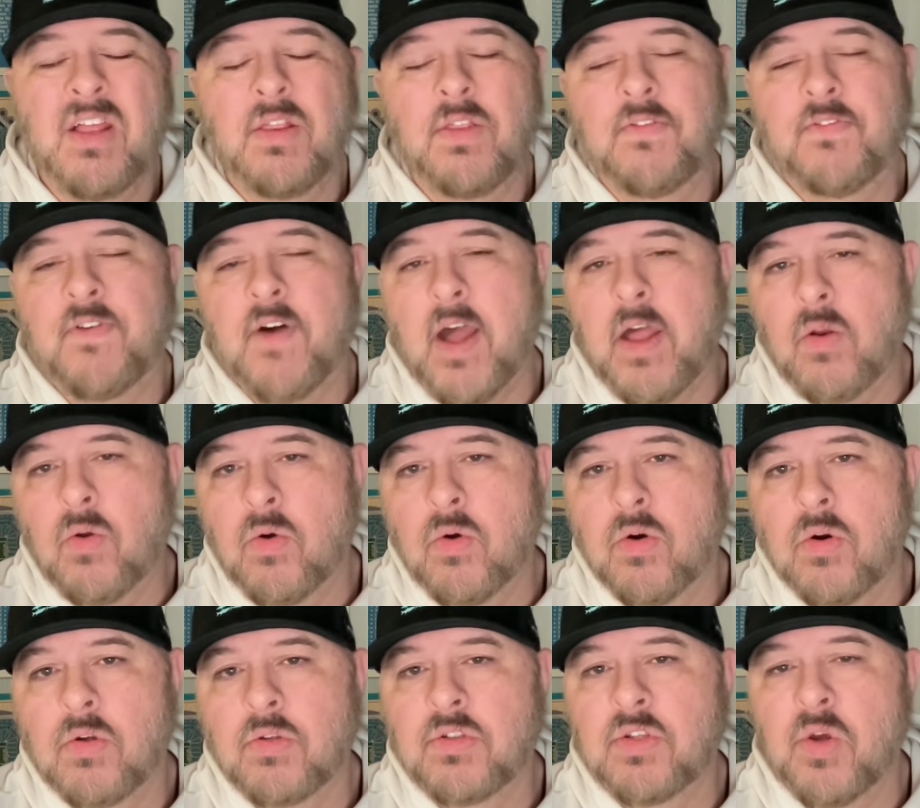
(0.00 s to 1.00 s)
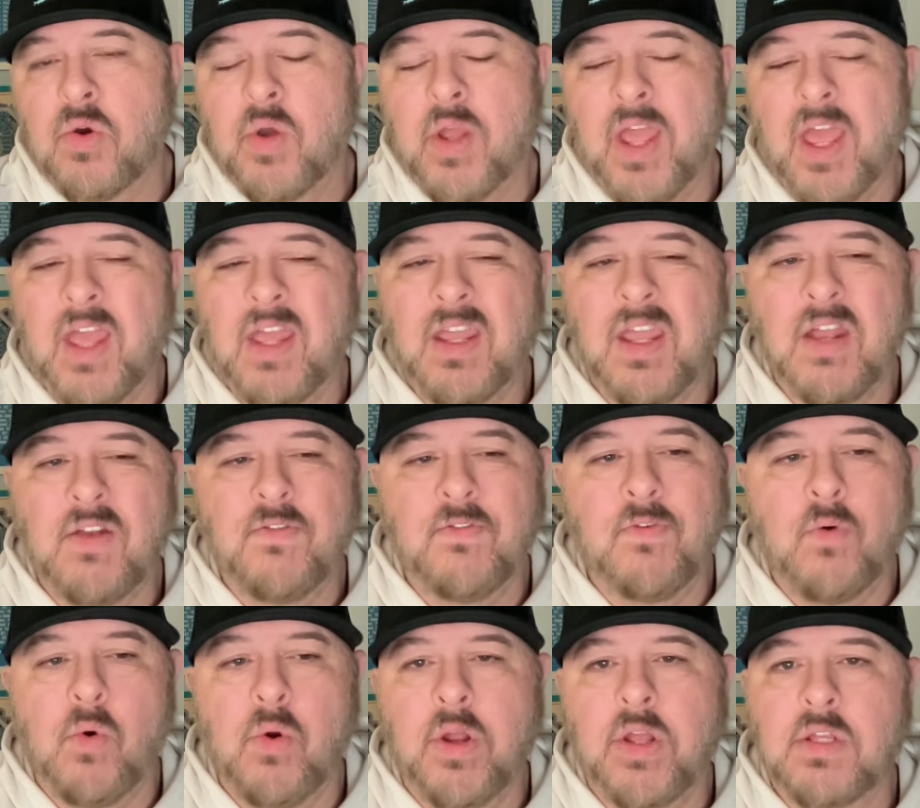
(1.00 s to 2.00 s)
The final girl's okay. And Ken
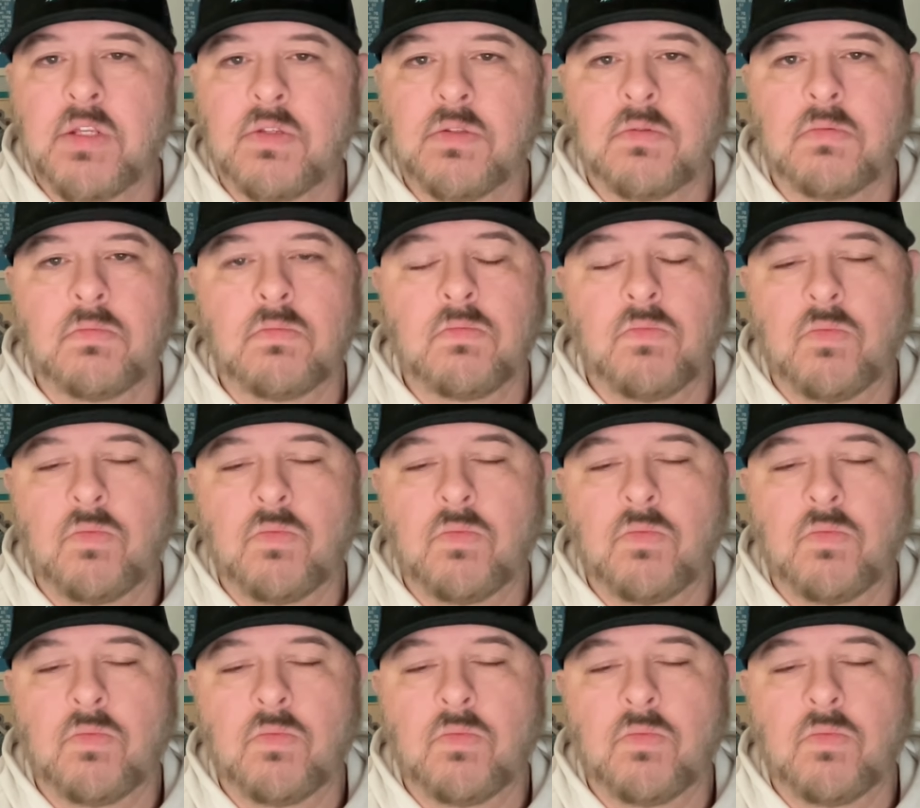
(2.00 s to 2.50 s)
Foree is